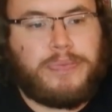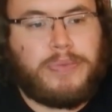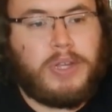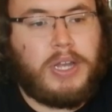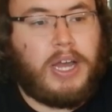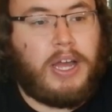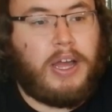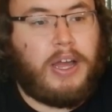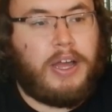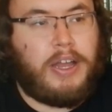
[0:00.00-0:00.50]

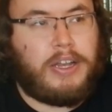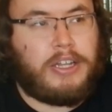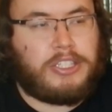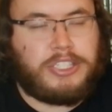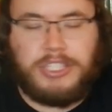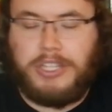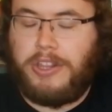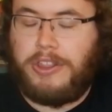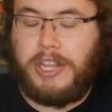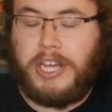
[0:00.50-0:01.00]
And
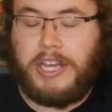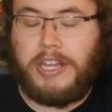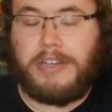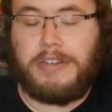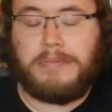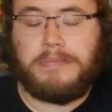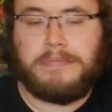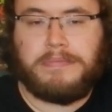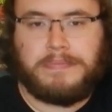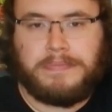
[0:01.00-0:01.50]
until
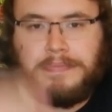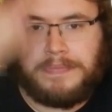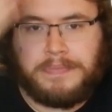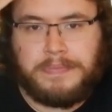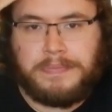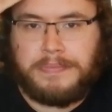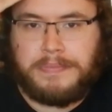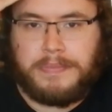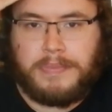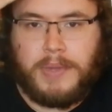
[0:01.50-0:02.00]
then,
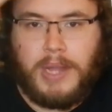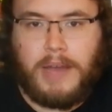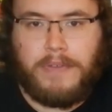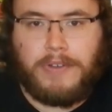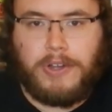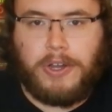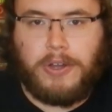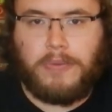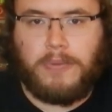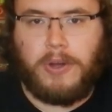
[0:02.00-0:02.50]
have a
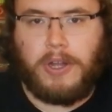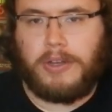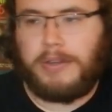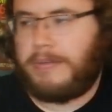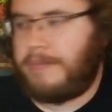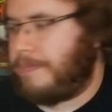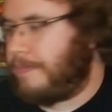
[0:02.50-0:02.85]
good one.